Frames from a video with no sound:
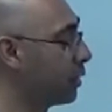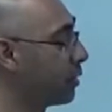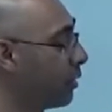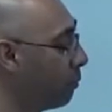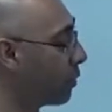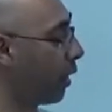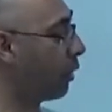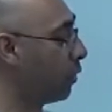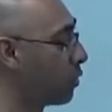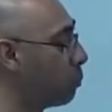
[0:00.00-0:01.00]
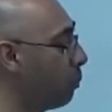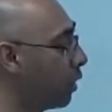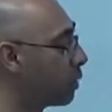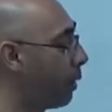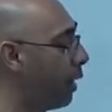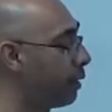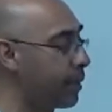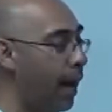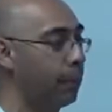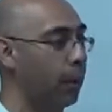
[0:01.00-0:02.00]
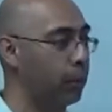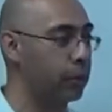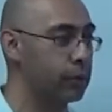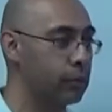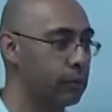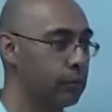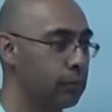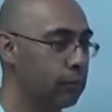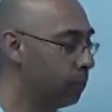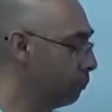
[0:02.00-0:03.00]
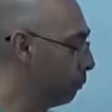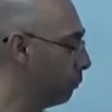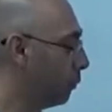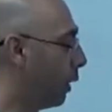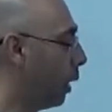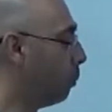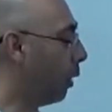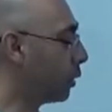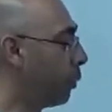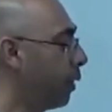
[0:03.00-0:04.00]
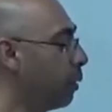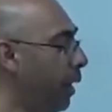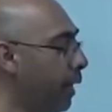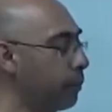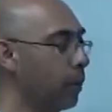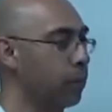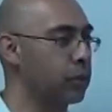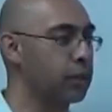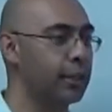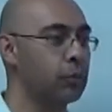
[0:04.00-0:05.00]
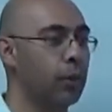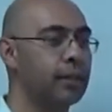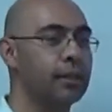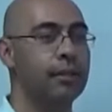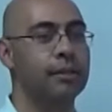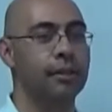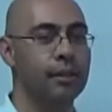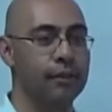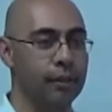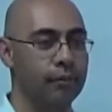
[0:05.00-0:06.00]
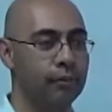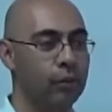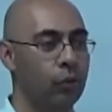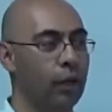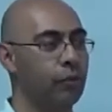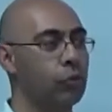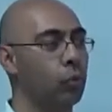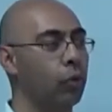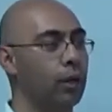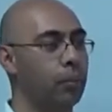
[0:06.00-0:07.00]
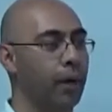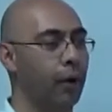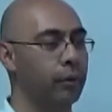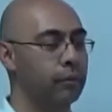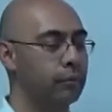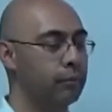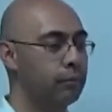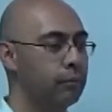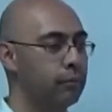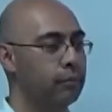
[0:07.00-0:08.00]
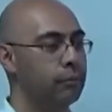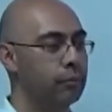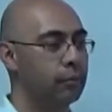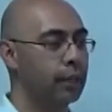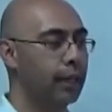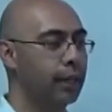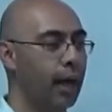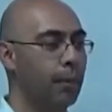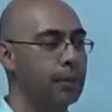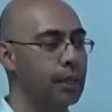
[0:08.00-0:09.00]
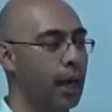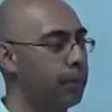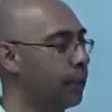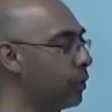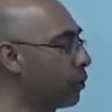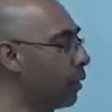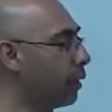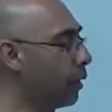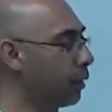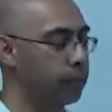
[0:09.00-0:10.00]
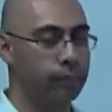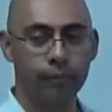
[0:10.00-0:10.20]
it seems like you just multiply the top numbers and multiply the bottom numbers. That's why it's nice and easy. You don't have to worry about getting common denominators or anything.